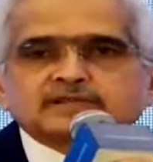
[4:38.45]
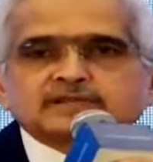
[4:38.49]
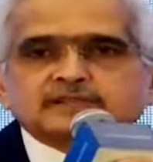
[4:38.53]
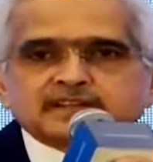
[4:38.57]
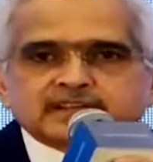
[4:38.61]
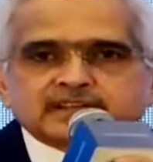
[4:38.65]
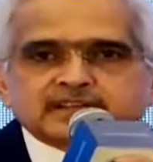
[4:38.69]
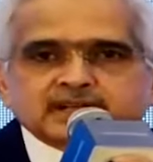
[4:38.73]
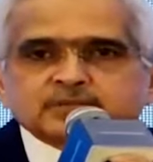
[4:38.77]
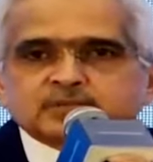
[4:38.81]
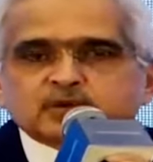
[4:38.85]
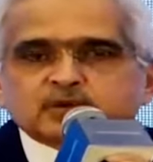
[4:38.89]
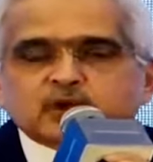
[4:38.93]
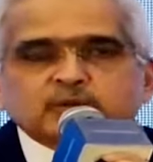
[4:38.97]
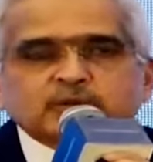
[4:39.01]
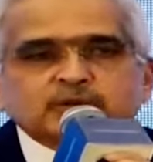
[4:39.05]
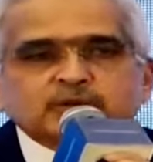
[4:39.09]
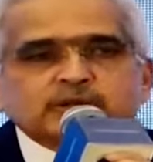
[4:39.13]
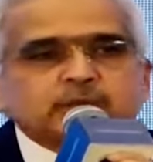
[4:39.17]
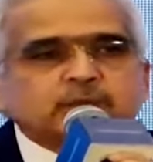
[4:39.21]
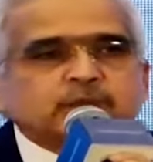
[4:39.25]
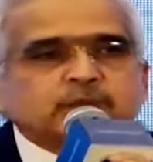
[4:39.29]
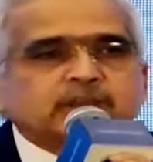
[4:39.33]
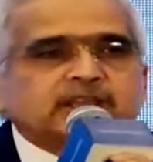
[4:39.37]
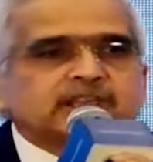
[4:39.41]
fit and
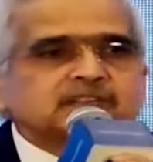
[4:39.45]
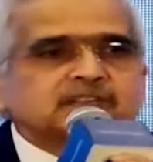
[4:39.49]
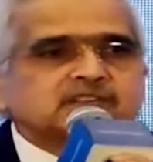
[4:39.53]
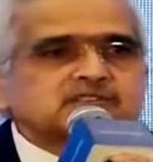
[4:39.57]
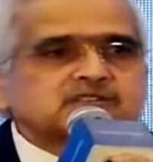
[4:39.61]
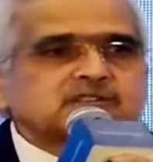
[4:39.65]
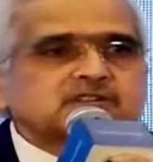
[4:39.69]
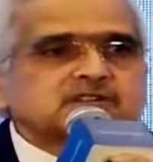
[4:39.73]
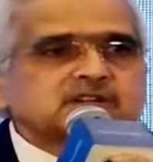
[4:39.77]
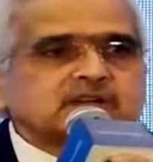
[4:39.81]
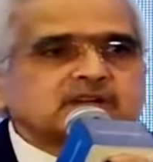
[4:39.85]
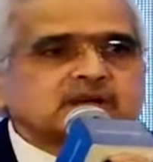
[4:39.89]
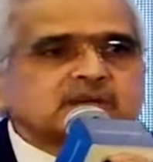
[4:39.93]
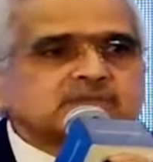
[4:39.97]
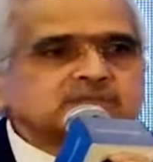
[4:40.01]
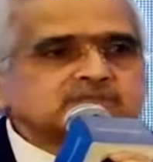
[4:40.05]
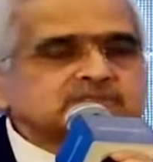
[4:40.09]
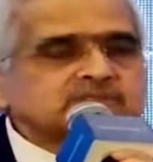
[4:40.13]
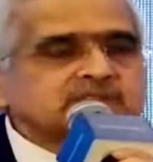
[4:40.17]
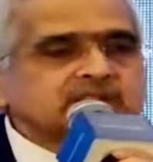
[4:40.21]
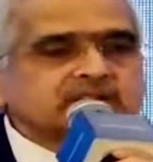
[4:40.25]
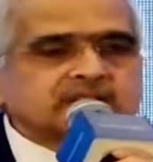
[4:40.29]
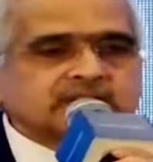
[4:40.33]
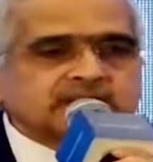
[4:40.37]
proper application comes,